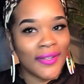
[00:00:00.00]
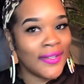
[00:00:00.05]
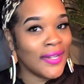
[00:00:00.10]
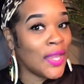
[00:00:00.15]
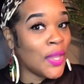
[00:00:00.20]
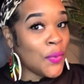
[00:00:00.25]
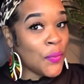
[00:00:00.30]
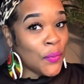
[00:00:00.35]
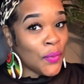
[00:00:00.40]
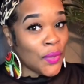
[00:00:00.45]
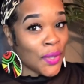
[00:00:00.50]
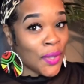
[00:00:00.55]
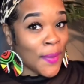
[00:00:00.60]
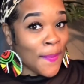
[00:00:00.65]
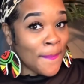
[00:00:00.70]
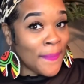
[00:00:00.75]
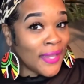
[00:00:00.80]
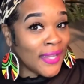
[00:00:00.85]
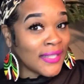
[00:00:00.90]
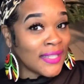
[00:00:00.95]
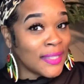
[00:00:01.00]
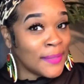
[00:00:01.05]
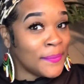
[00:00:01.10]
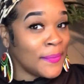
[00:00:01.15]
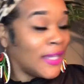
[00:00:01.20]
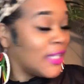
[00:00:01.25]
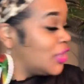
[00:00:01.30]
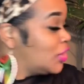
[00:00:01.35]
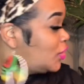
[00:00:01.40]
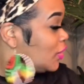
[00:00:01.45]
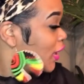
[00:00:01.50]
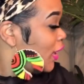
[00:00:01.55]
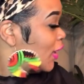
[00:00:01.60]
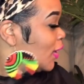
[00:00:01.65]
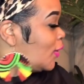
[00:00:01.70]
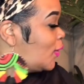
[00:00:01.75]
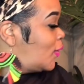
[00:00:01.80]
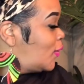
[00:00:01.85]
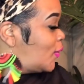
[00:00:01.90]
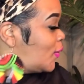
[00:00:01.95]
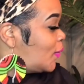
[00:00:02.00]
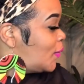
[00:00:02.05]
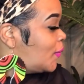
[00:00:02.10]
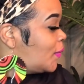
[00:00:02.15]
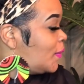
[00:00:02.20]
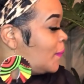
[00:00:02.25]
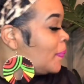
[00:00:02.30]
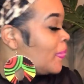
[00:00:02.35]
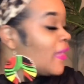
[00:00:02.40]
and welcome back to my channel.